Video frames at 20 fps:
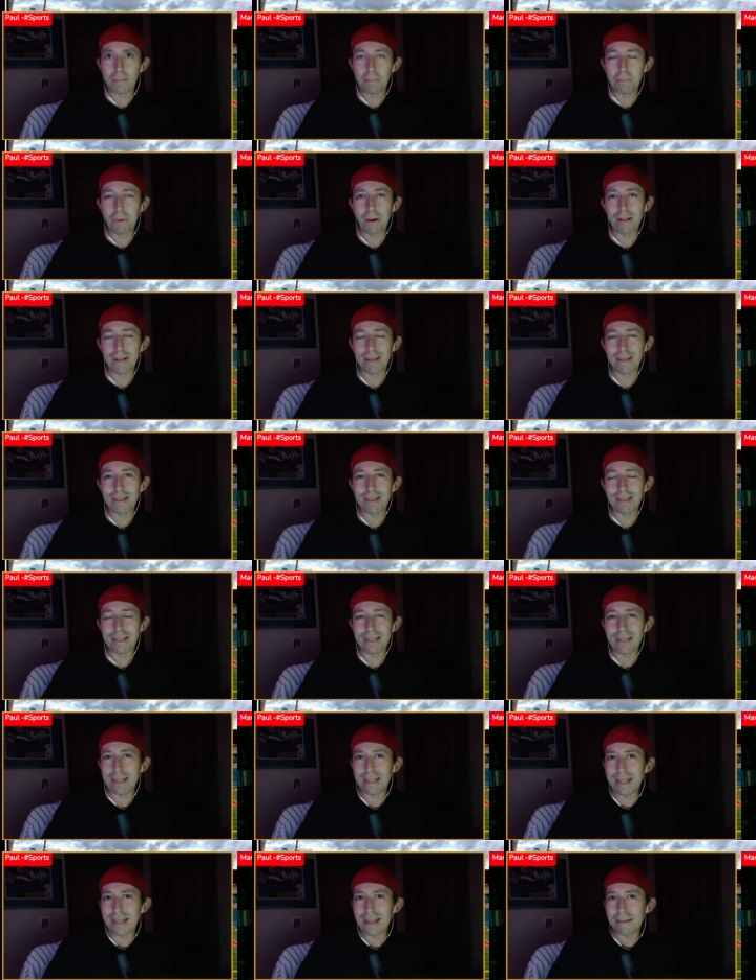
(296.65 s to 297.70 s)
But
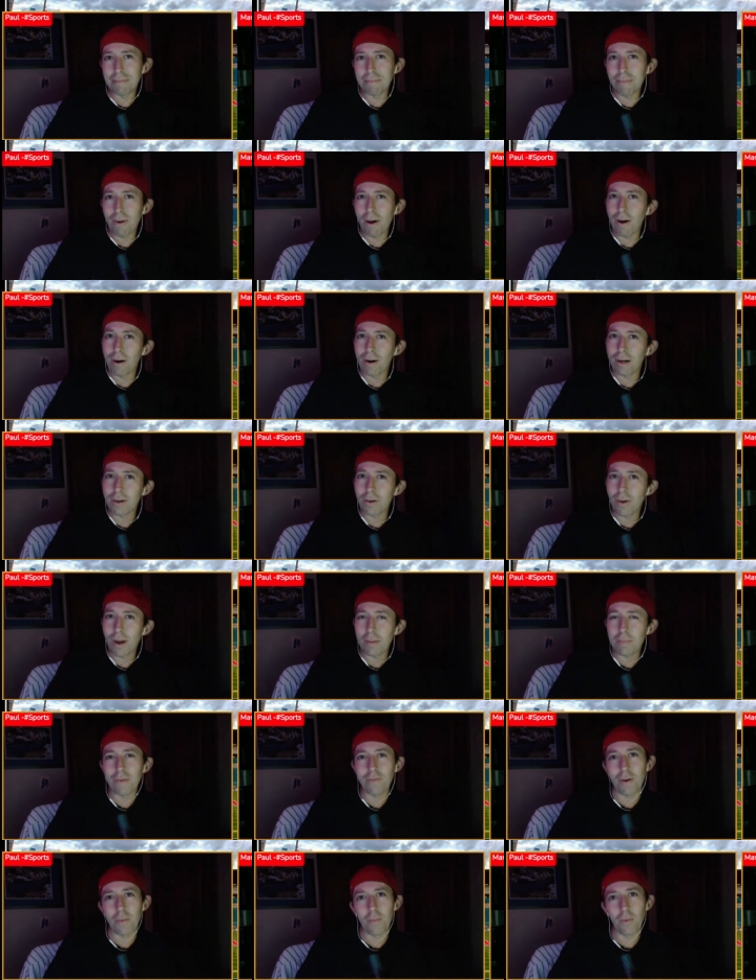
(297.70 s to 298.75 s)
yeah. Mark, correct
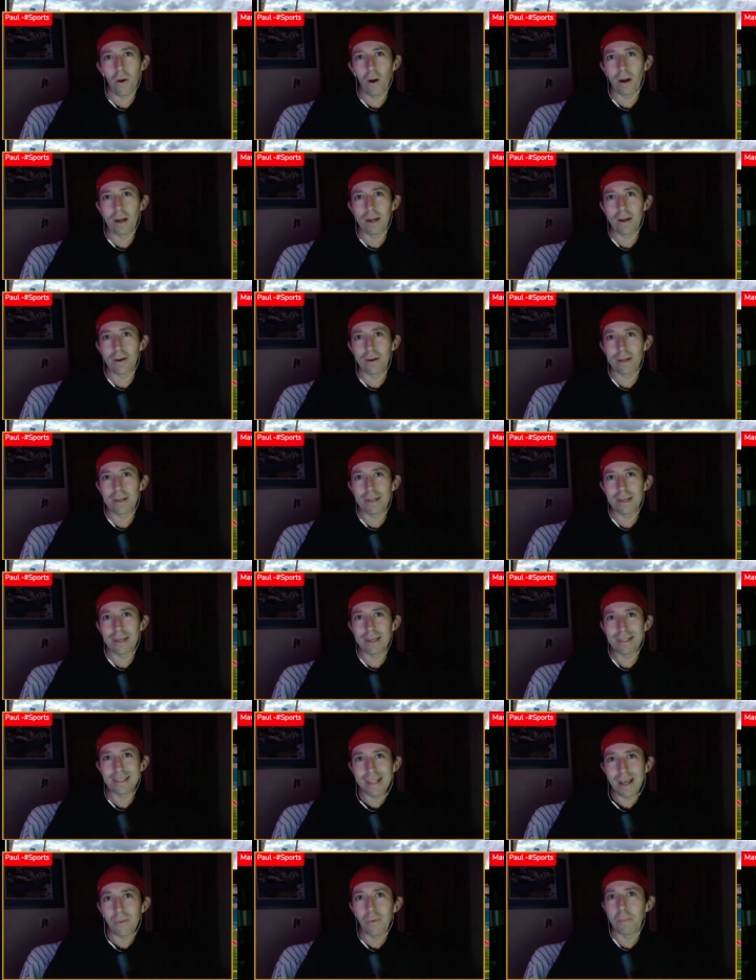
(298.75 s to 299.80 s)
me if I'm wrong here.
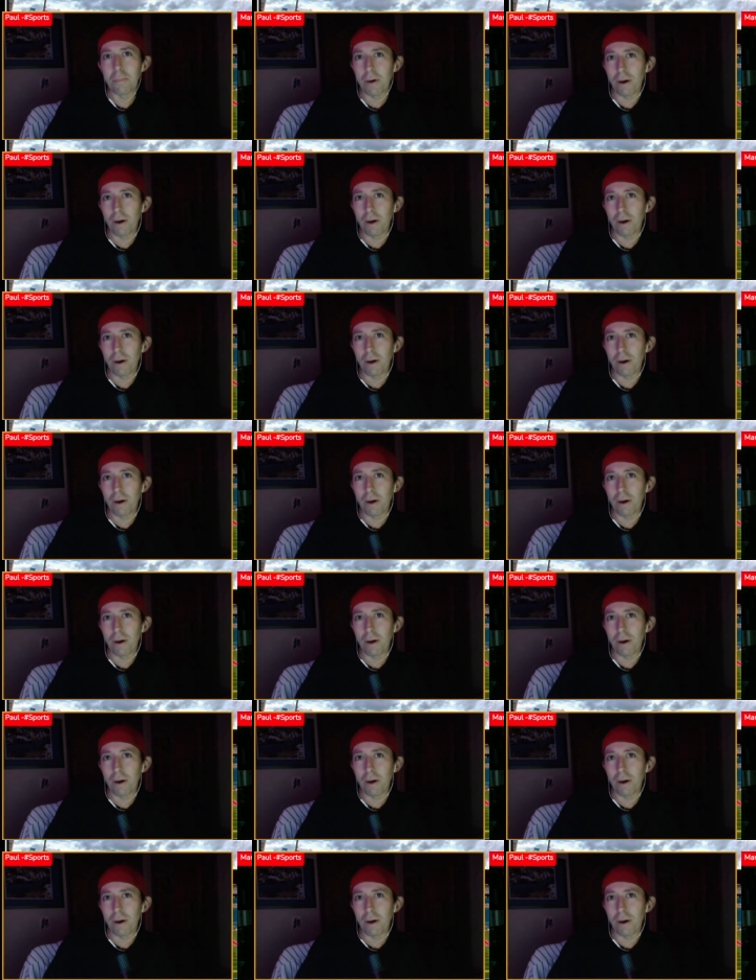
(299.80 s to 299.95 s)
Isn't that what